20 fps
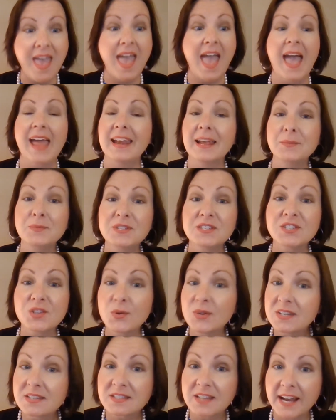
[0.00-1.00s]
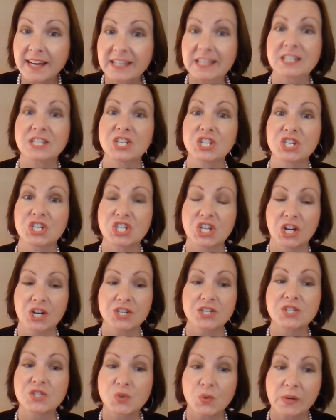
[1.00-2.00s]
And I'm so excited to share
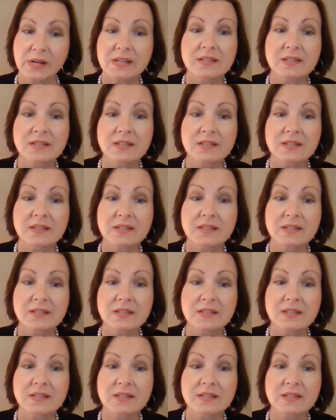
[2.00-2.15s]
story